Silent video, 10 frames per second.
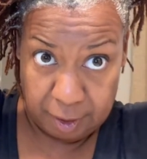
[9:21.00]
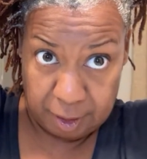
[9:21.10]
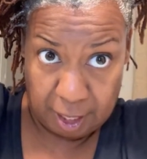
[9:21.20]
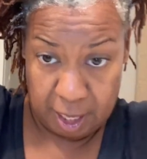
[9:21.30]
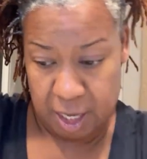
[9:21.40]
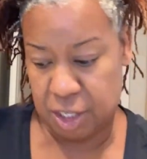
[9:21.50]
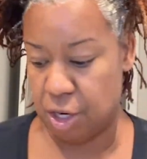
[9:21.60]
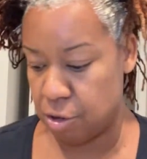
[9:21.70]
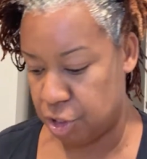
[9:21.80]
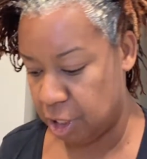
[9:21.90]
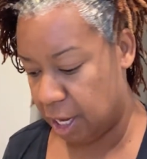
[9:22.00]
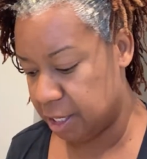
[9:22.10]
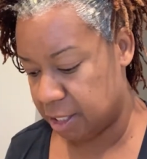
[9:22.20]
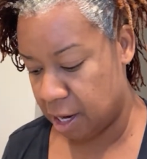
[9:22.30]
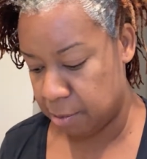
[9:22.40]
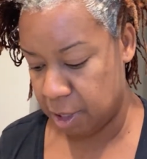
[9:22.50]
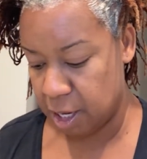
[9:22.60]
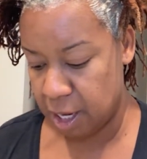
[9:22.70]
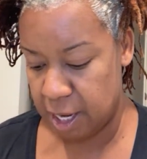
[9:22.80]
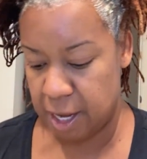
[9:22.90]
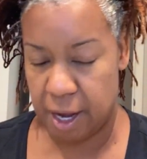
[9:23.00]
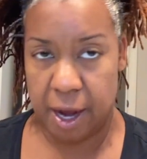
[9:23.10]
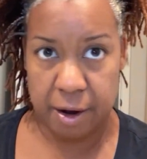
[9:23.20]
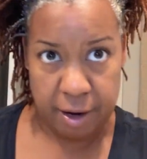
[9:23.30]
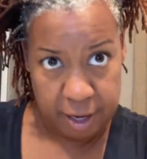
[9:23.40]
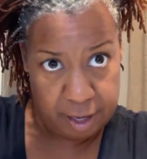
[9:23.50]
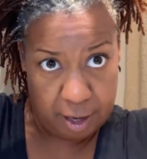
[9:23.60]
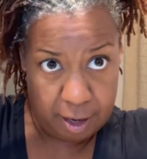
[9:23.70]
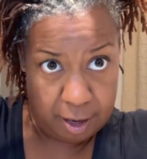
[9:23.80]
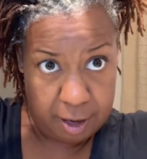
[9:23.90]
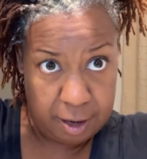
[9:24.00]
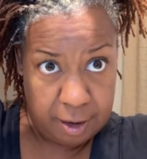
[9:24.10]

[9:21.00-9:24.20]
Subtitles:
like I told you last time, you're going to get hair in there